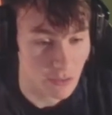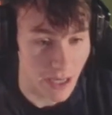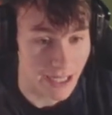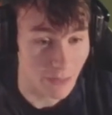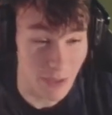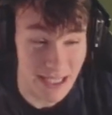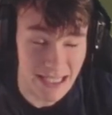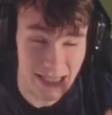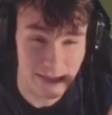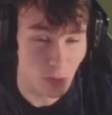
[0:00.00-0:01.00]
So a wee
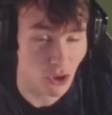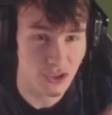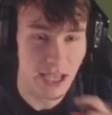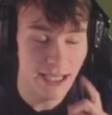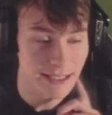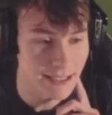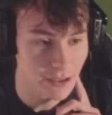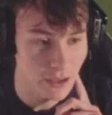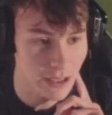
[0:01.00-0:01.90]
small second later,